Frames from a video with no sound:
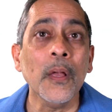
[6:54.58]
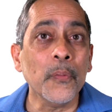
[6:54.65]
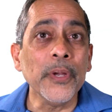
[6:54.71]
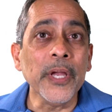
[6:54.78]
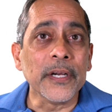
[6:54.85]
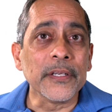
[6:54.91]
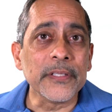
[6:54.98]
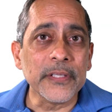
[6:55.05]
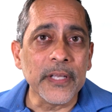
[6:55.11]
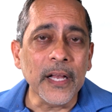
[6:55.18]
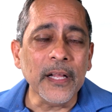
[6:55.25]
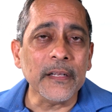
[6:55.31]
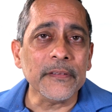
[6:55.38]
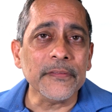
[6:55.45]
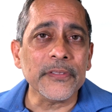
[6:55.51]
We
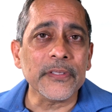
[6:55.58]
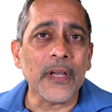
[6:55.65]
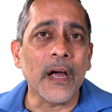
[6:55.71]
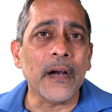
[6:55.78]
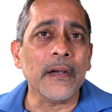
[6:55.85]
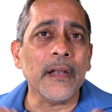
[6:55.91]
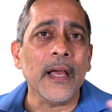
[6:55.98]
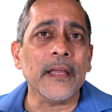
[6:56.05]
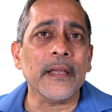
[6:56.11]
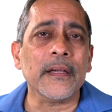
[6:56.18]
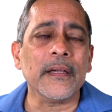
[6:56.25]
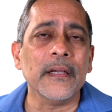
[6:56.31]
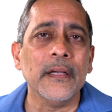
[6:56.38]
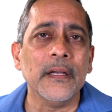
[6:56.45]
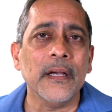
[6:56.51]
ourselves are
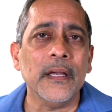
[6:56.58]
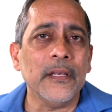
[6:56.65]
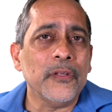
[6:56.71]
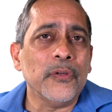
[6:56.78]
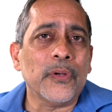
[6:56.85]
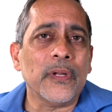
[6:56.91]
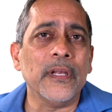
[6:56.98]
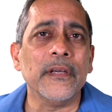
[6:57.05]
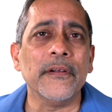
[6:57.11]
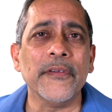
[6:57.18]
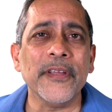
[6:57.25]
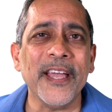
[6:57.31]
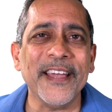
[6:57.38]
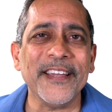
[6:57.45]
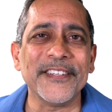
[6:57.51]
like a nuclear
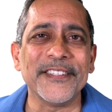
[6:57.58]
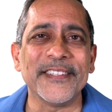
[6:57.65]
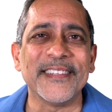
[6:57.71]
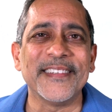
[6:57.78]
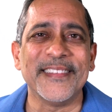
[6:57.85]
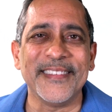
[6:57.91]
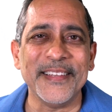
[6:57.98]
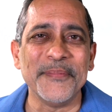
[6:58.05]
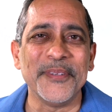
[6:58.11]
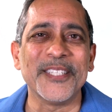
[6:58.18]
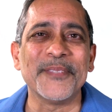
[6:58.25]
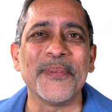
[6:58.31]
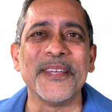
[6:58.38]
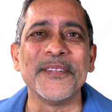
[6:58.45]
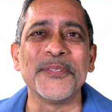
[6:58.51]
reactor. Let me
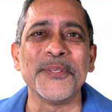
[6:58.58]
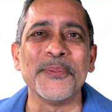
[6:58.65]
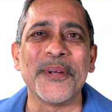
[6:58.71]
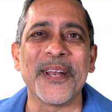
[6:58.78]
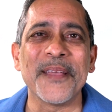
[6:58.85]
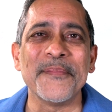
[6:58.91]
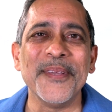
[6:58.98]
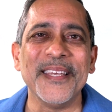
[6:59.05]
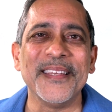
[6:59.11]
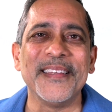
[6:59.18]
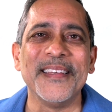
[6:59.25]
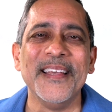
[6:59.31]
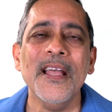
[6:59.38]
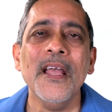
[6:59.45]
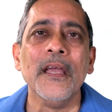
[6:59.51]
explain to you what I mean.